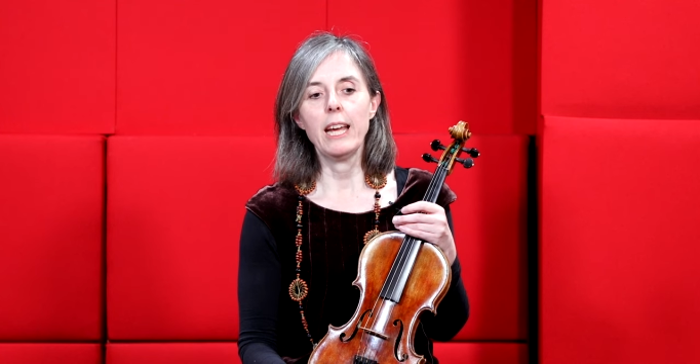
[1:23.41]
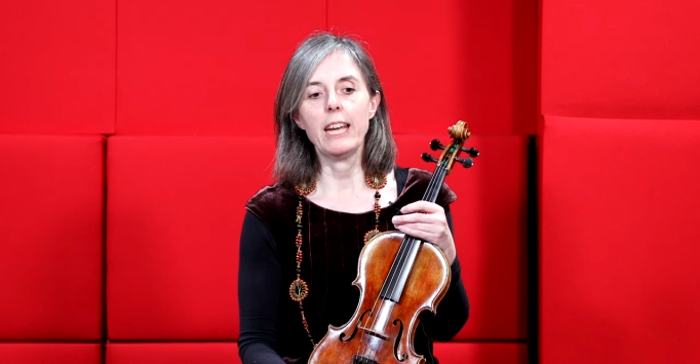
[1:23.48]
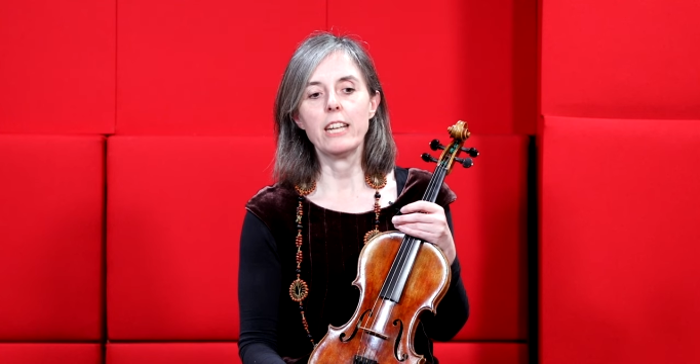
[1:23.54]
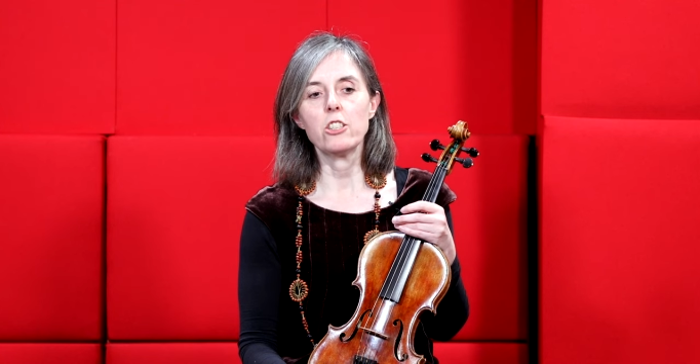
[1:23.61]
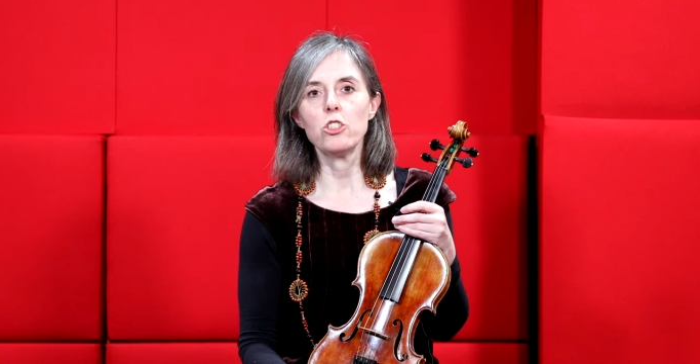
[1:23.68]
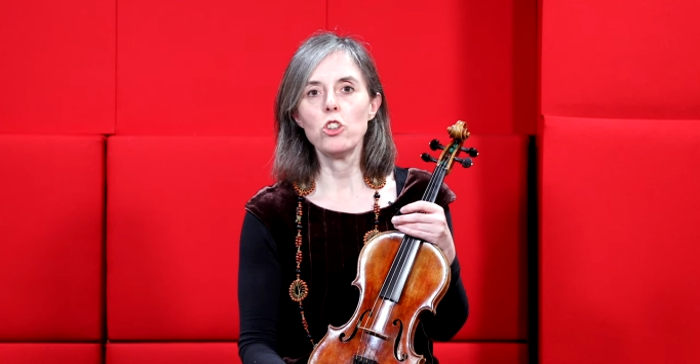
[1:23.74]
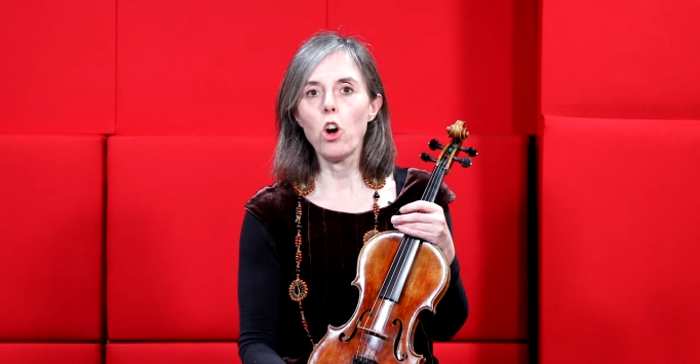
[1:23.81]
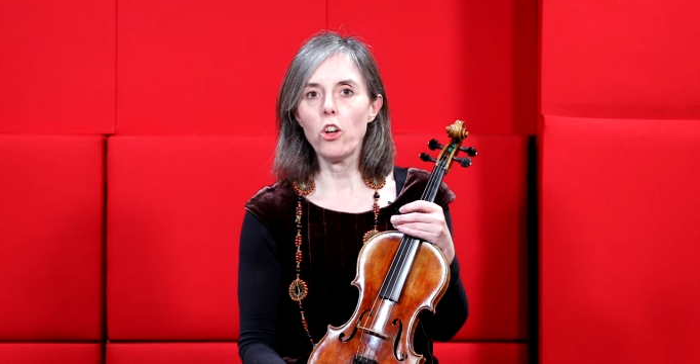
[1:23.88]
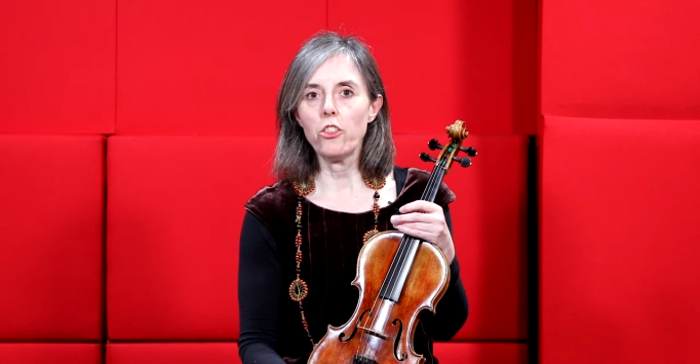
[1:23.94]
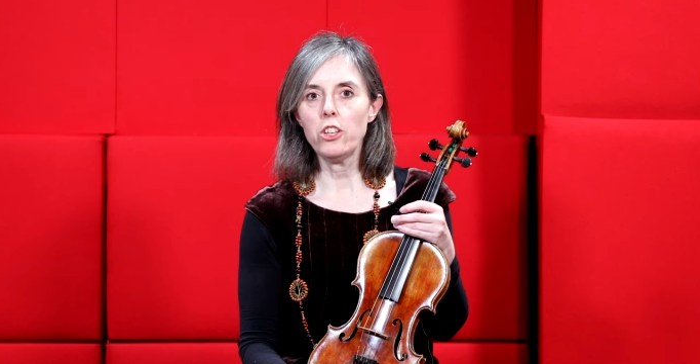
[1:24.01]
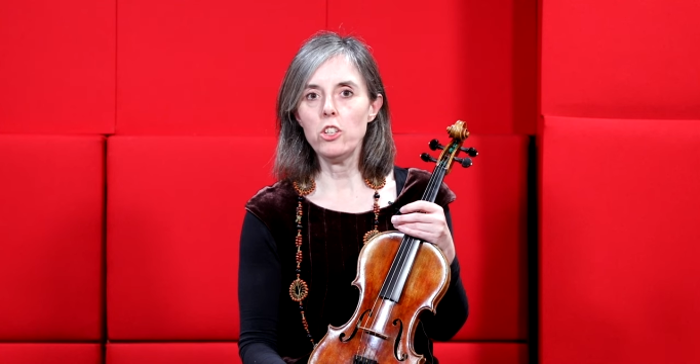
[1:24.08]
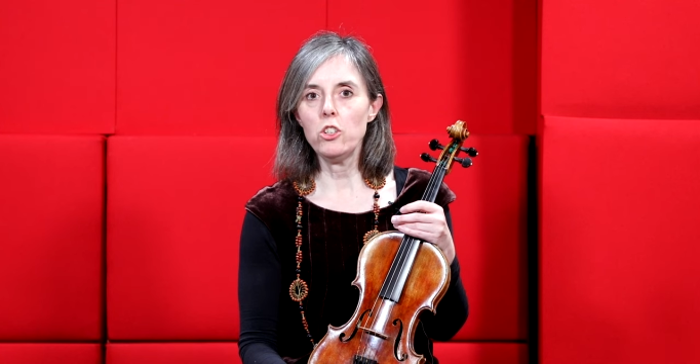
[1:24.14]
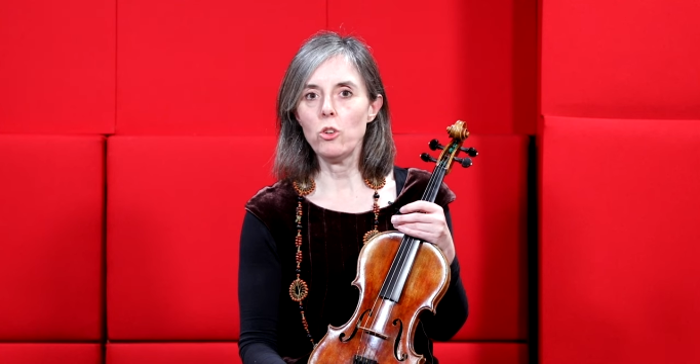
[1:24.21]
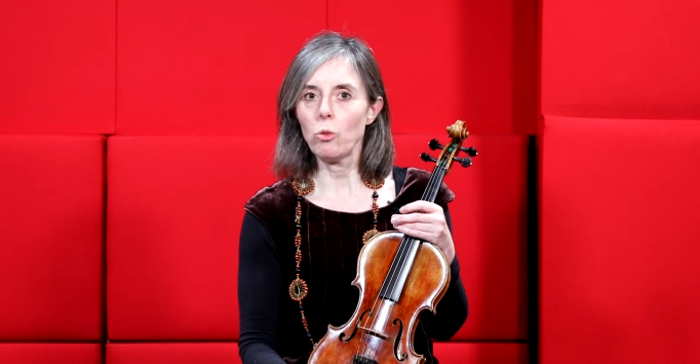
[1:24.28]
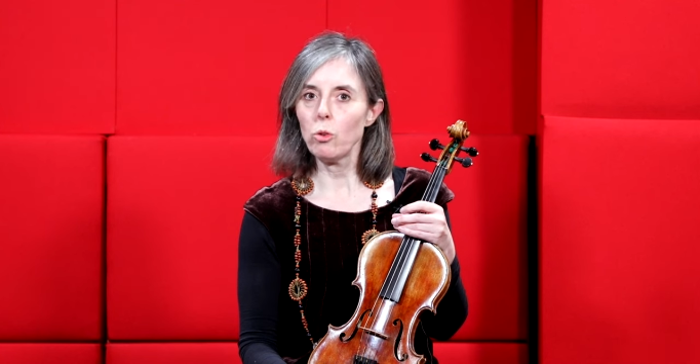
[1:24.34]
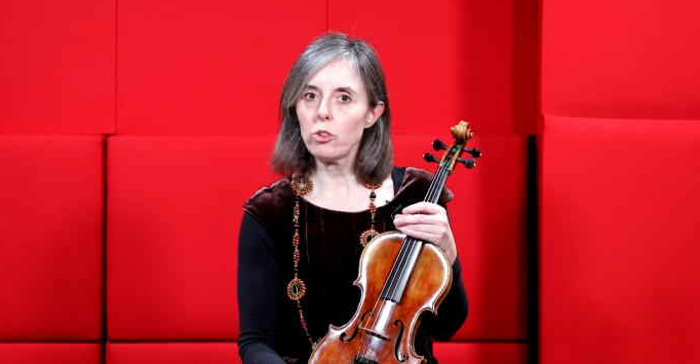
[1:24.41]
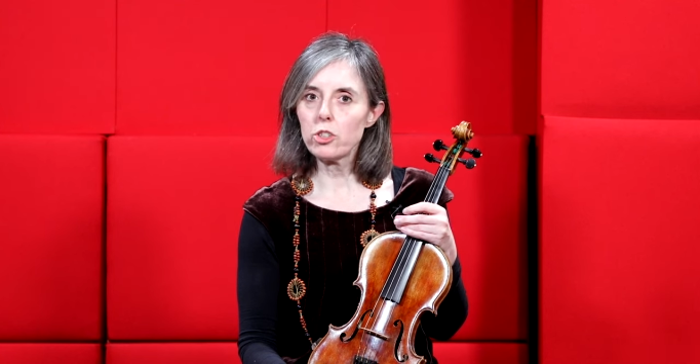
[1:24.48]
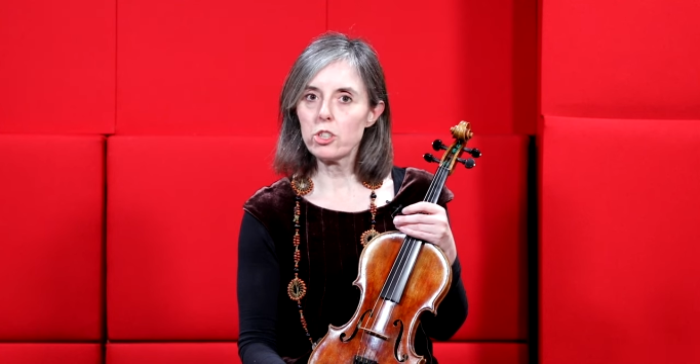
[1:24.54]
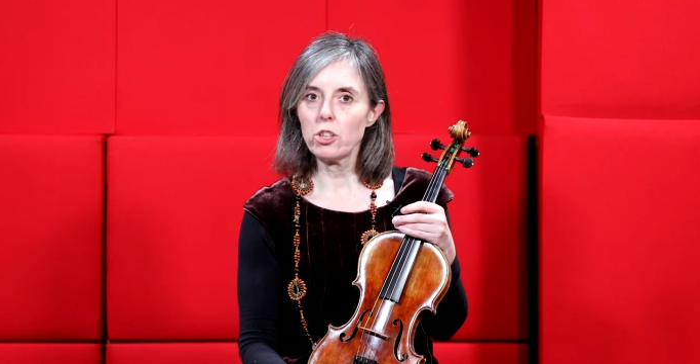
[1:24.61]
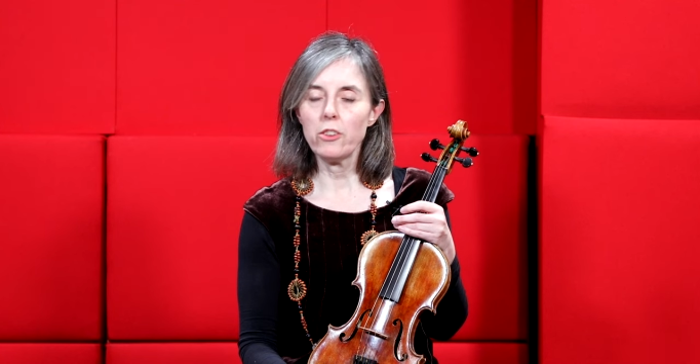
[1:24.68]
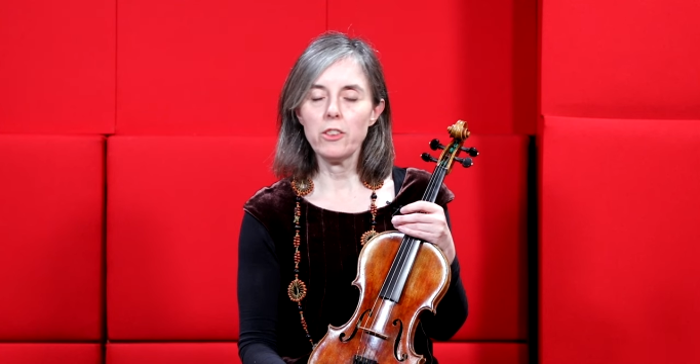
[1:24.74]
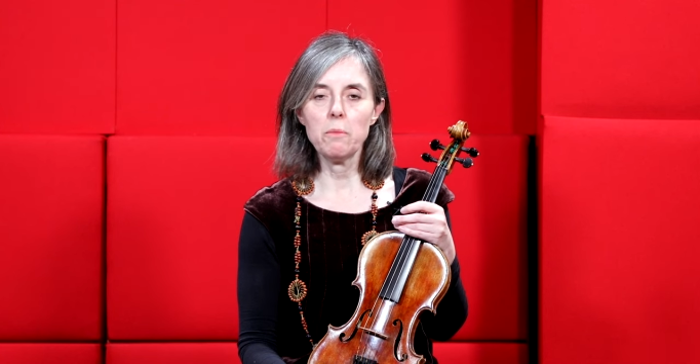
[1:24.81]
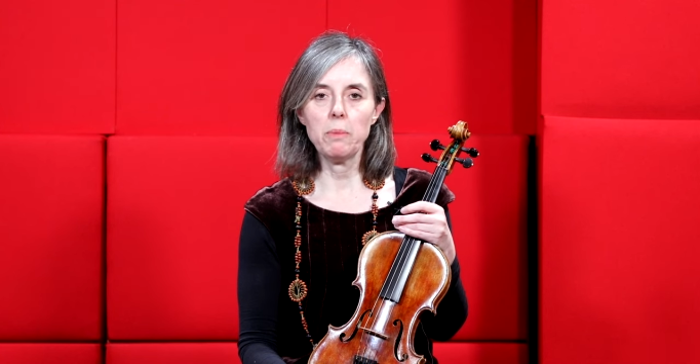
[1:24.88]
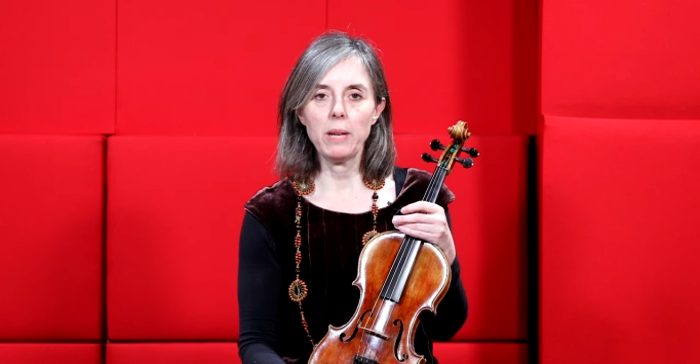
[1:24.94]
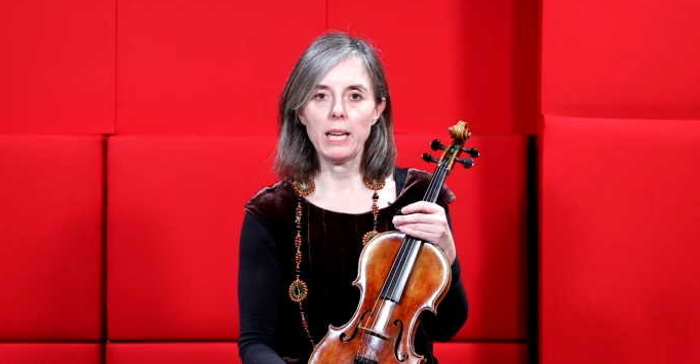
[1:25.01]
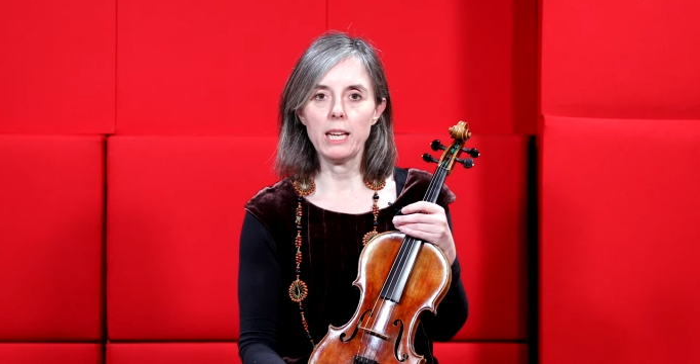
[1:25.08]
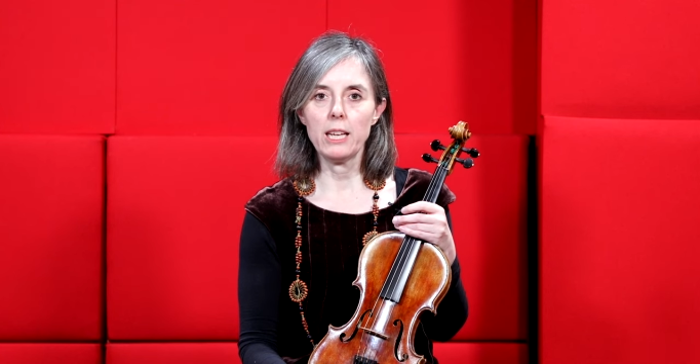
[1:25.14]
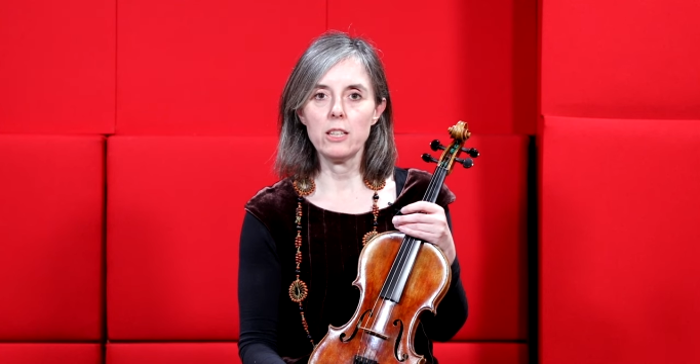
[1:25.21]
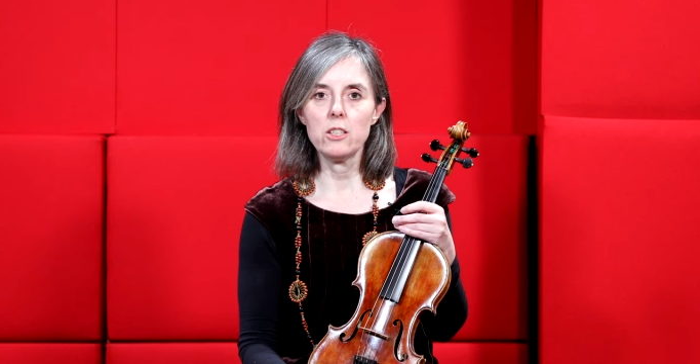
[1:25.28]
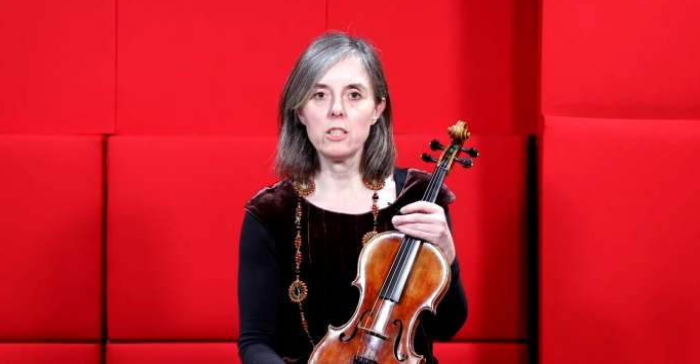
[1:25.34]
It's not the notes on the
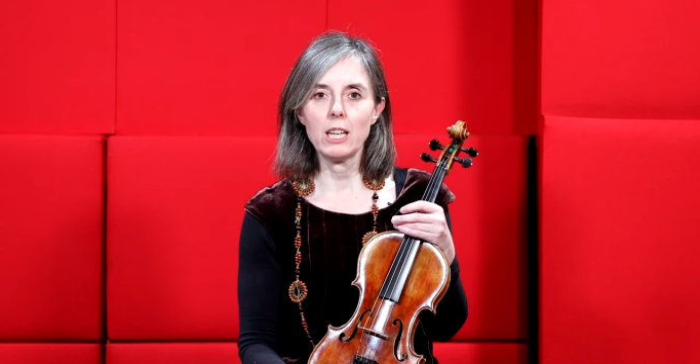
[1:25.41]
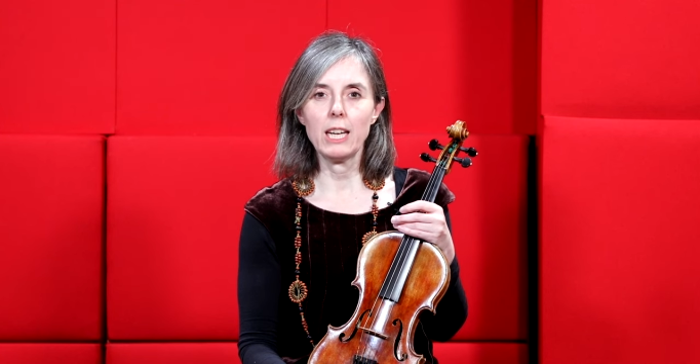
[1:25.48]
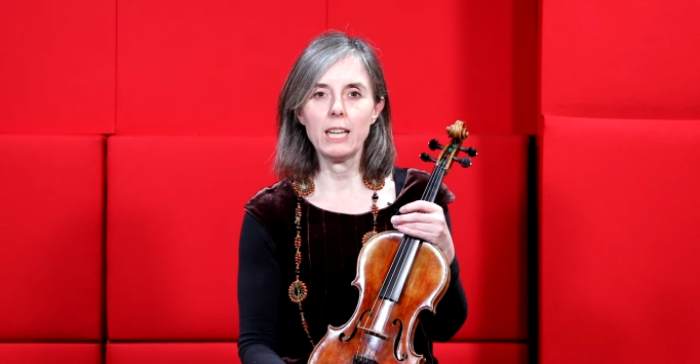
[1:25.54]
page,